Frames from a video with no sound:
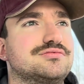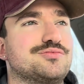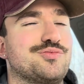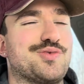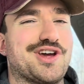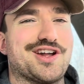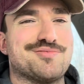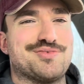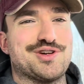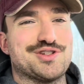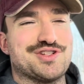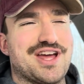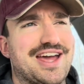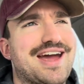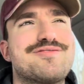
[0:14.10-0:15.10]
we got a push
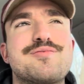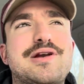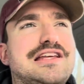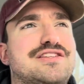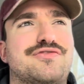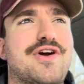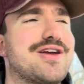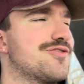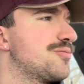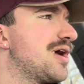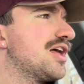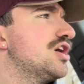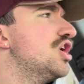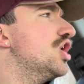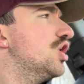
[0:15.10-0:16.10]
day. Everybody's favorite,
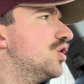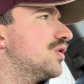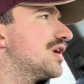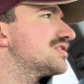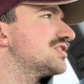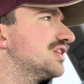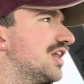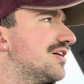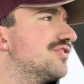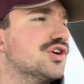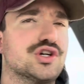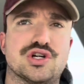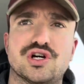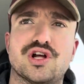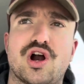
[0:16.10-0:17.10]
man. Who doesn't love a
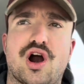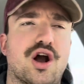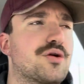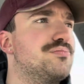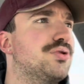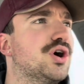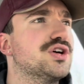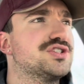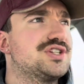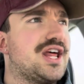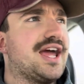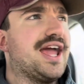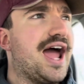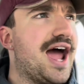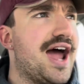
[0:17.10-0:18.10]
good hard push
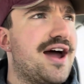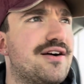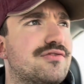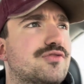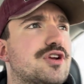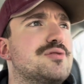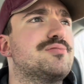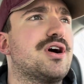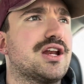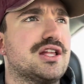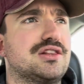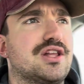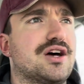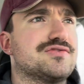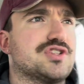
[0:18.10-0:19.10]
day? Everybody
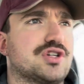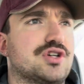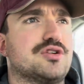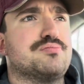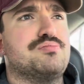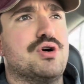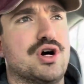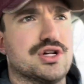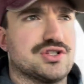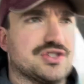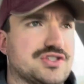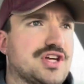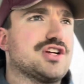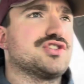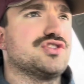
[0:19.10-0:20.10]
loves a good push
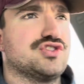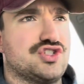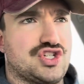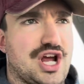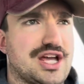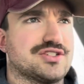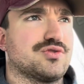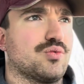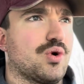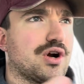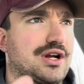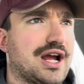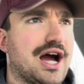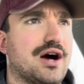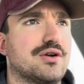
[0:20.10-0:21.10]
session, chest
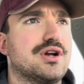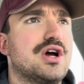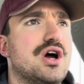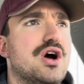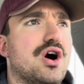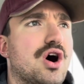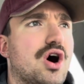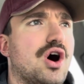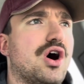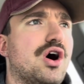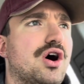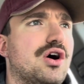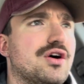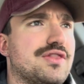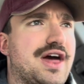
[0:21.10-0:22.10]
workout,
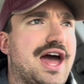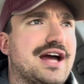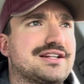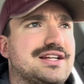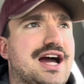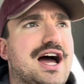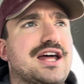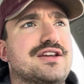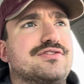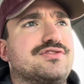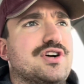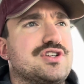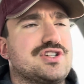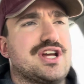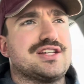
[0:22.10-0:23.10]
all that kind of
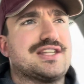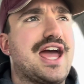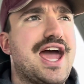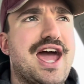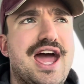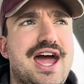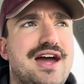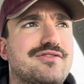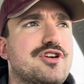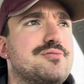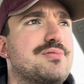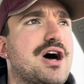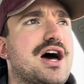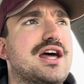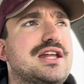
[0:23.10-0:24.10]
fun jazz.
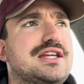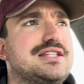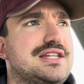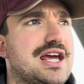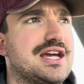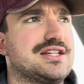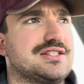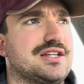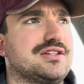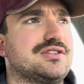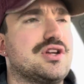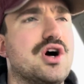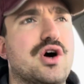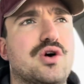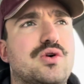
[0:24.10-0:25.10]
Everybody digs it,
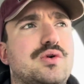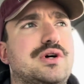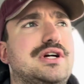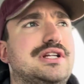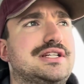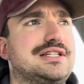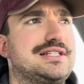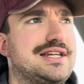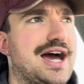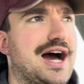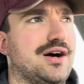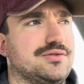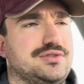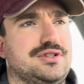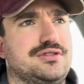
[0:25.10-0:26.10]
no doubt.